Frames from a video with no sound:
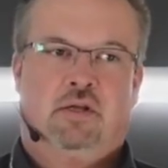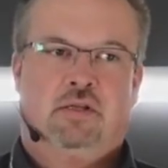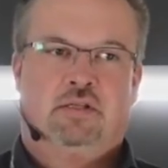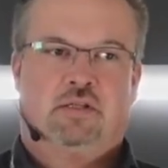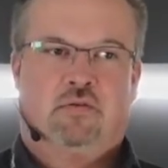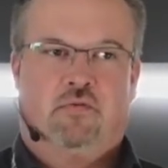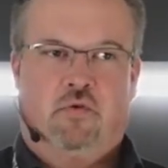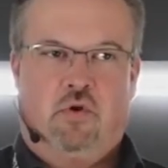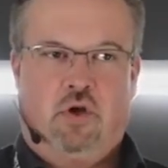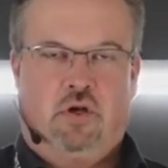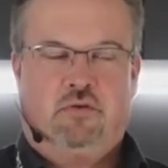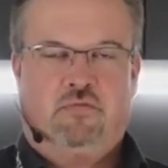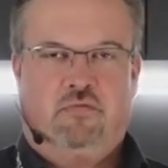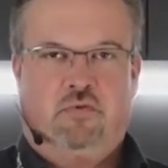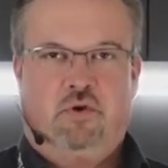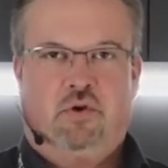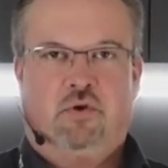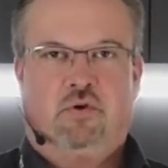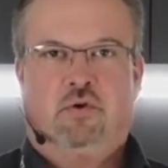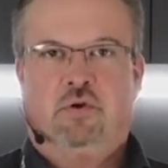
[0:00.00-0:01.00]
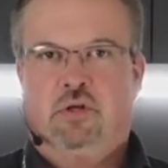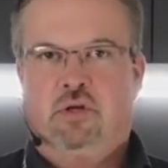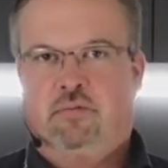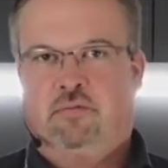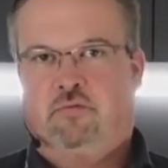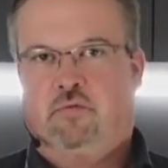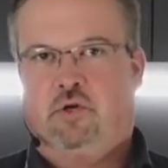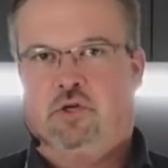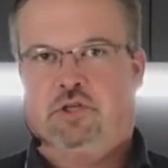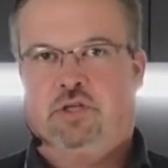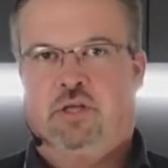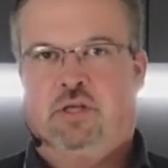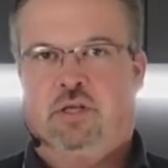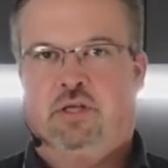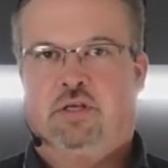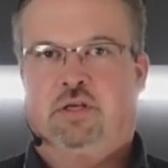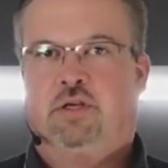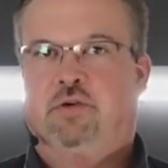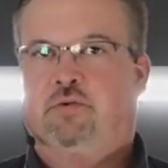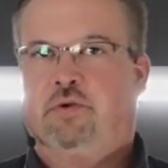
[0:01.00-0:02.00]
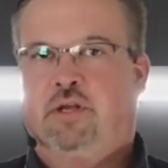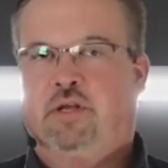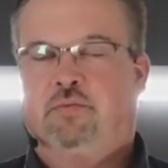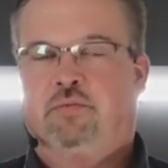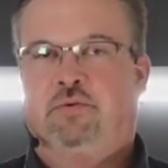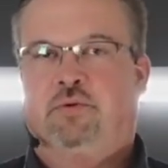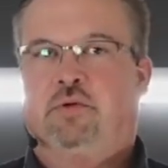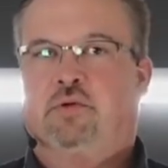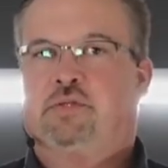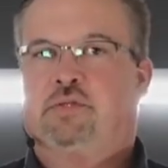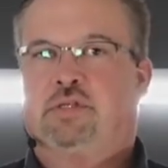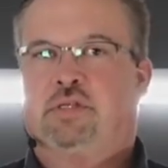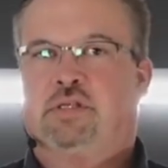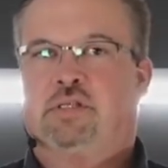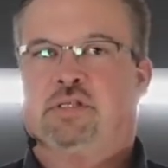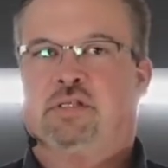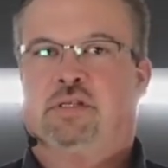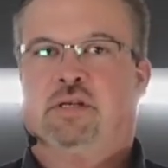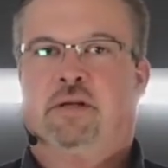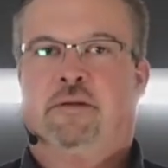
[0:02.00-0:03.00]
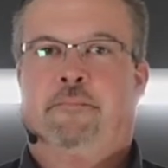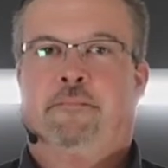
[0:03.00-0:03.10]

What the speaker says: the workflow, washing, curing process,